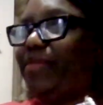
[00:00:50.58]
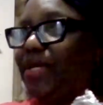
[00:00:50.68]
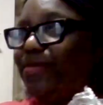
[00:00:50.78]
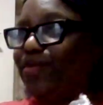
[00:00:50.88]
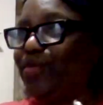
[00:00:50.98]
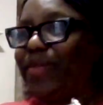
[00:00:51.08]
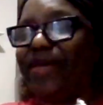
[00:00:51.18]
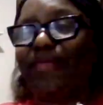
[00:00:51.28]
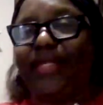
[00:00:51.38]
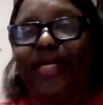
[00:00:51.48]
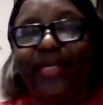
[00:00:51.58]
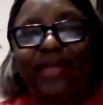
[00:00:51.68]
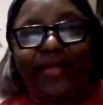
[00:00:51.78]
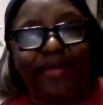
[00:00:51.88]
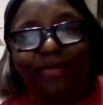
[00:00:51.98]
bedroom. I've done it
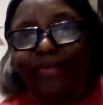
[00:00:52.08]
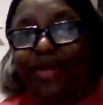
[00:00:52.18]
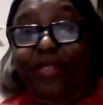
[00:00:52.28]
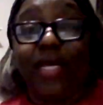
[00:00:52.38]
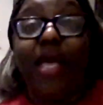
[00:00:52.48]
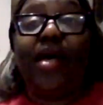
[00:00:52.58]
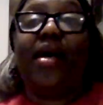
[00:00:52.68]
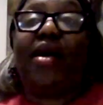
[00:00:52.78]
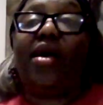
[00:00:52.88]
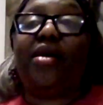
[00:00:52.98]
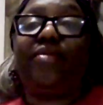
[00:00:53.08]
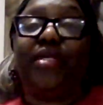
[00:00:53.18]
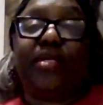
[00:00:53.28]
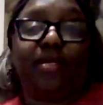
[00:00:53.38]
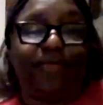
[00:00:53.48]
in the garage. I've
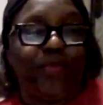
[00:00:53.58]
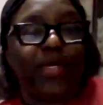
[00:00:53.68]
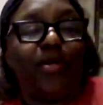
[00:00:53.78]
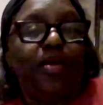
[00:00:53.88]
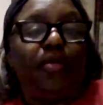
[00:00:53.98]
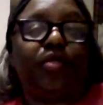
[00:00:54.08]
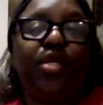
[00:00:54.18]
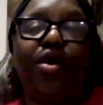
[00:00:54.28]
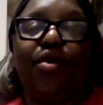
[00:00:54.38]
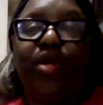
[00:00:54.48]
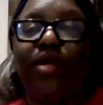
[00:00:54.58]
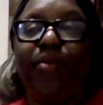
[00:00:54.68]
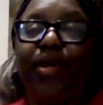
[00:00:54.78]
done it everywhere. So here we